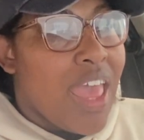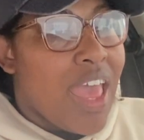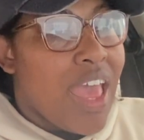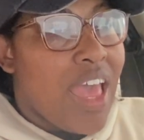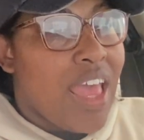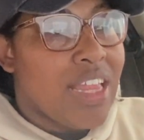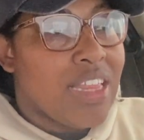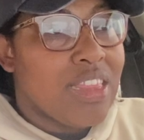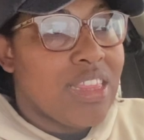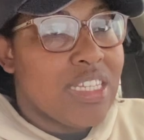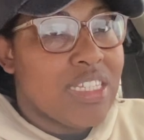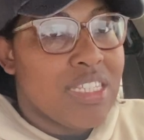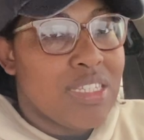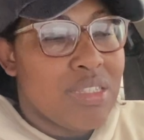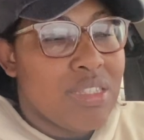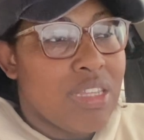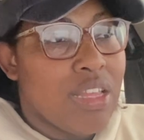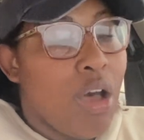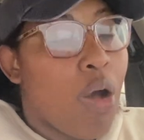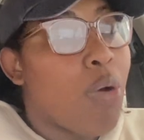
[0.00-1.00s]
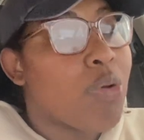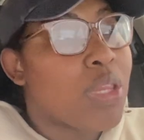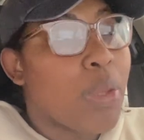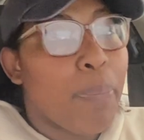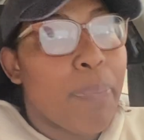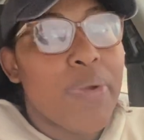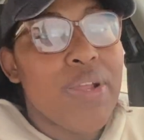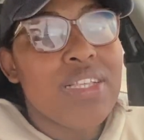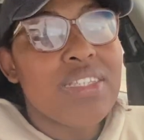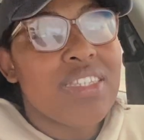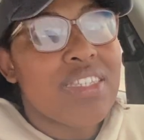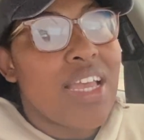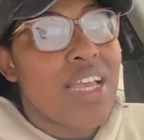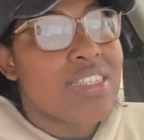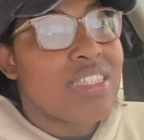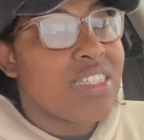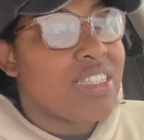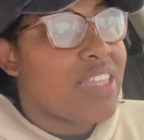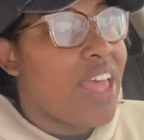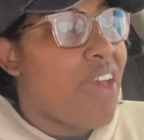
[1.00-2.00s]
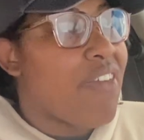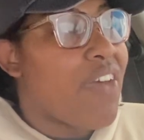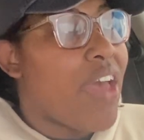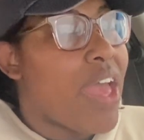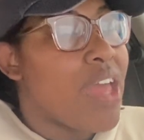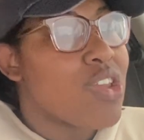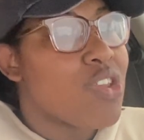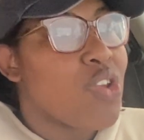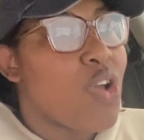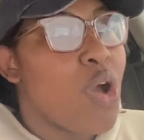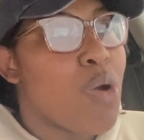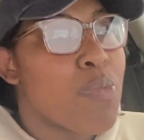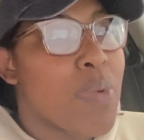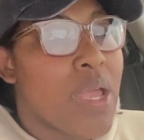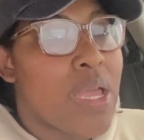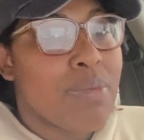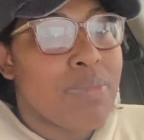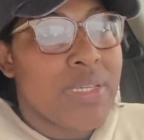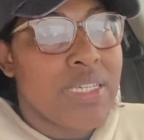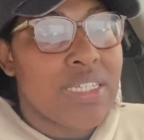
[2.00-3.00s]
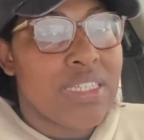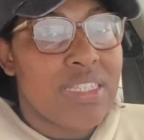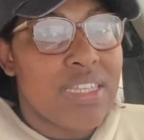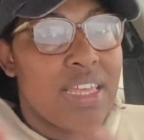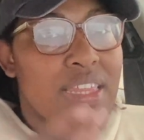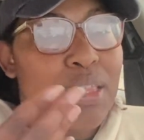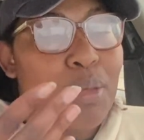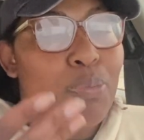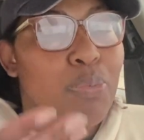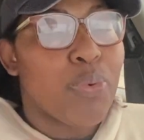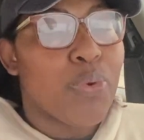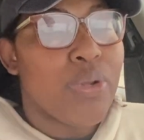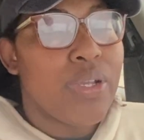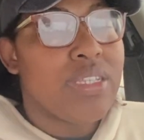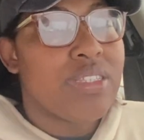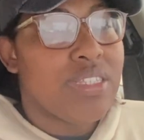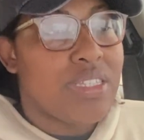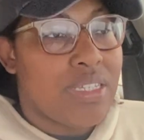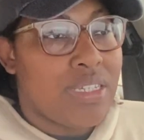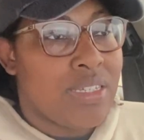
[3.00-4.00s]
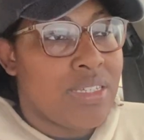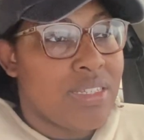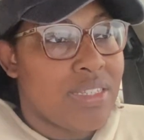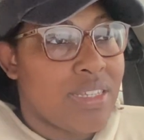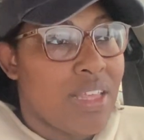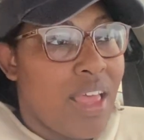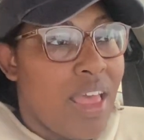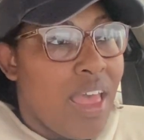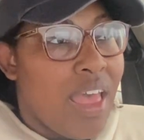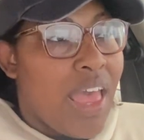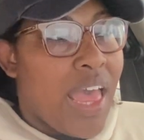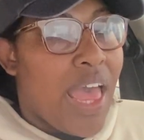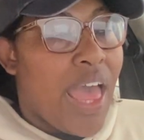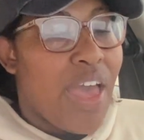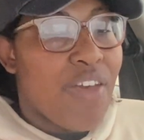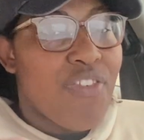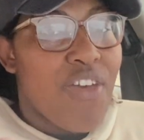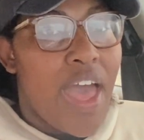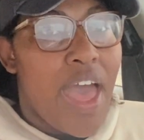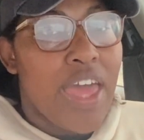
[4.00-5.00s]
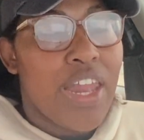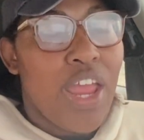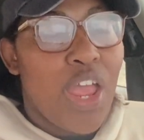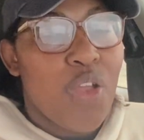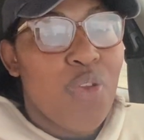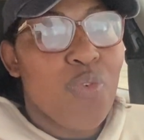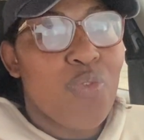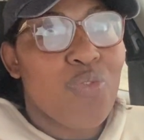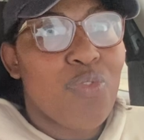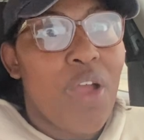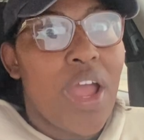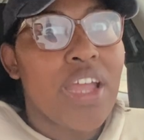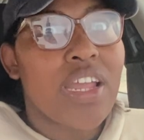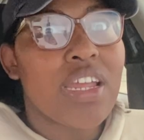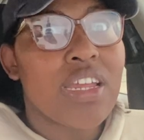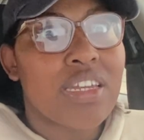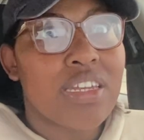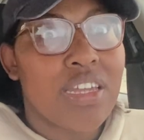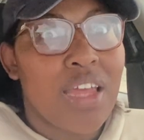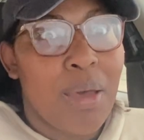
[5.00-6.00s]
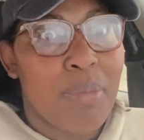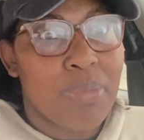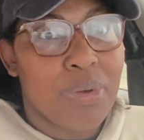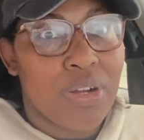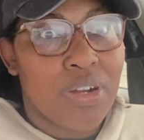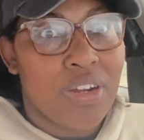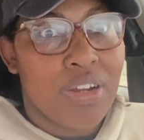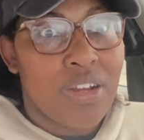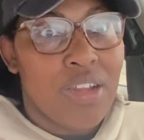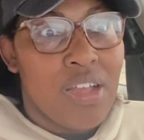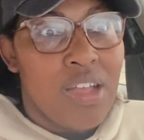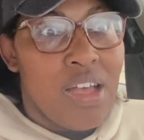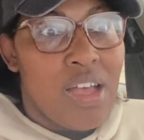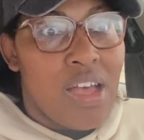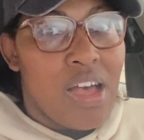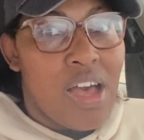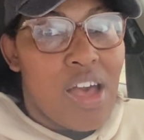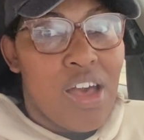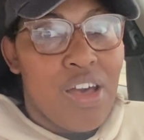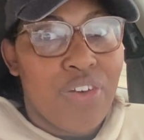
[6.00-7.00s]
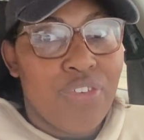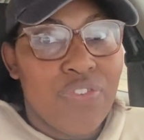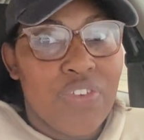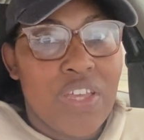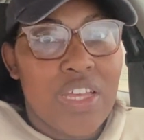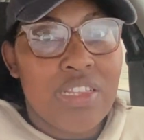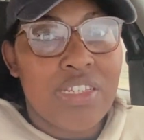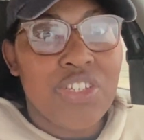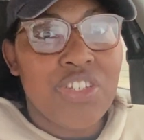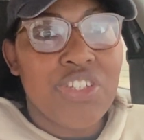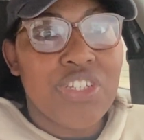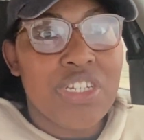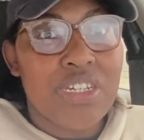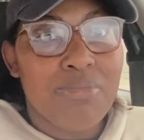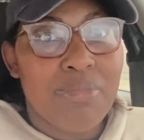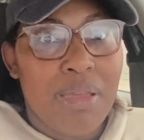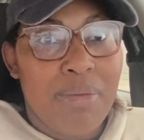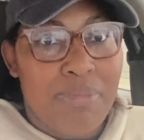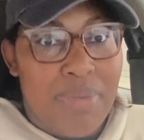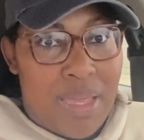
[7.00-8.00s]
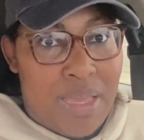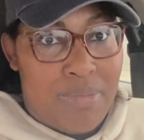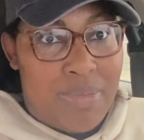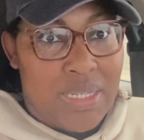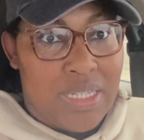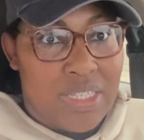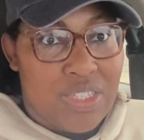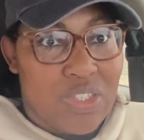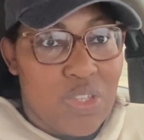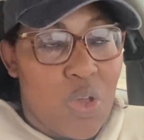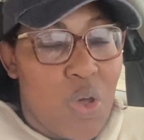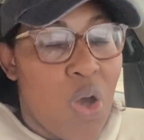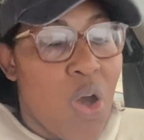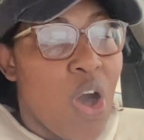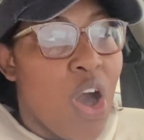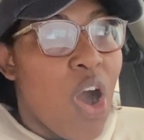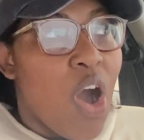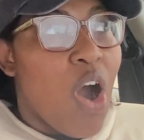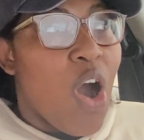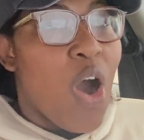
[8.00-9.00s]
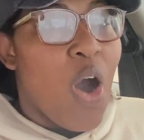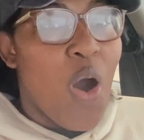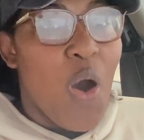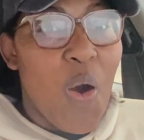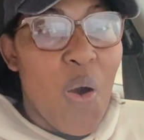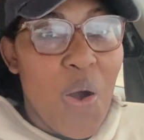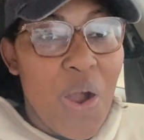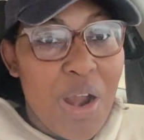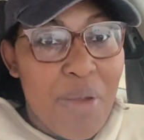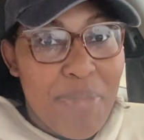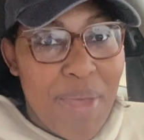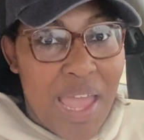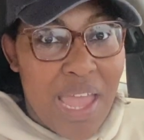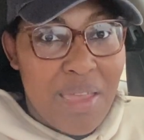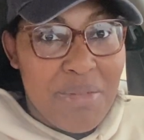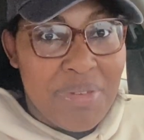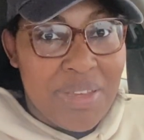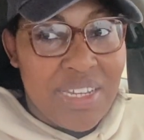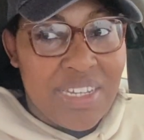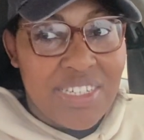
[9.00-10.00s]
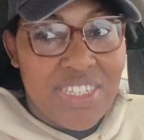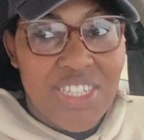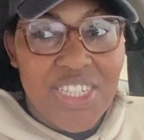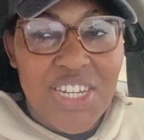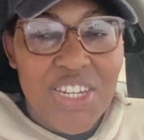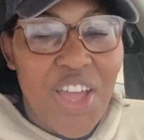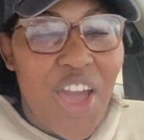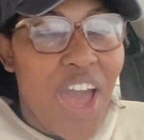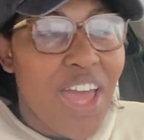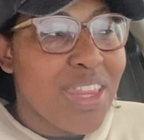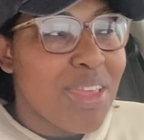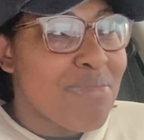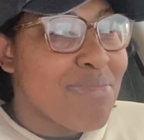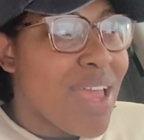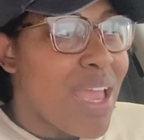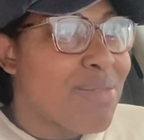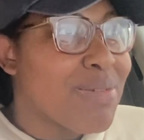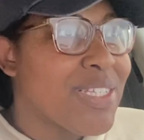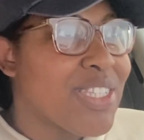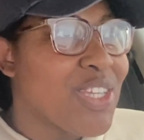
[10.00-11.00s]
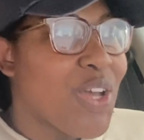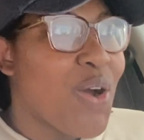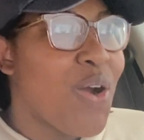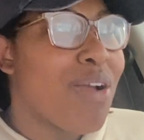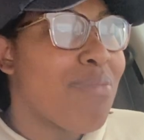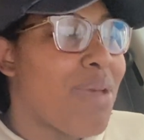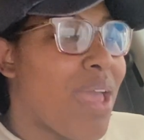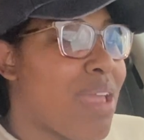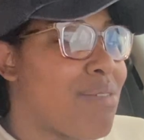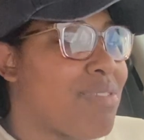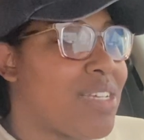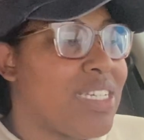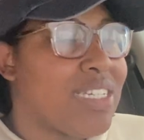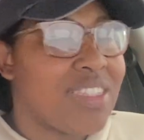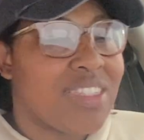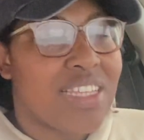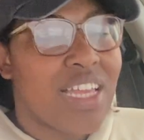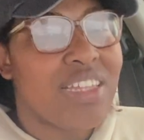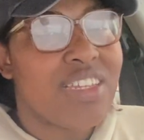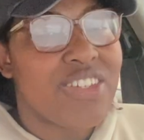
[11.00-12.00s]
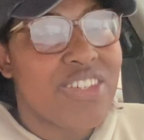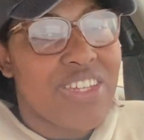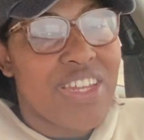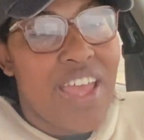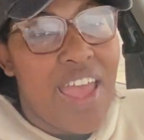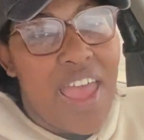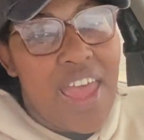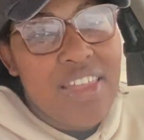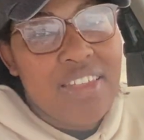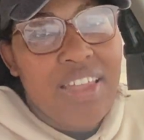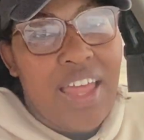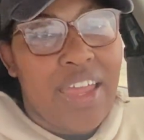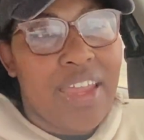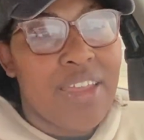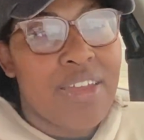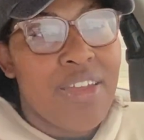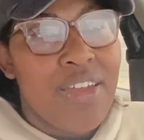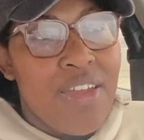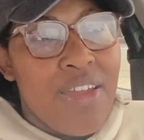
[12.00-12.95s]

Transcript: and the princesses have had no babies, and the princes have had a record number of illegitimate babies. Whore babies. She called them babies whore babies. They legit had like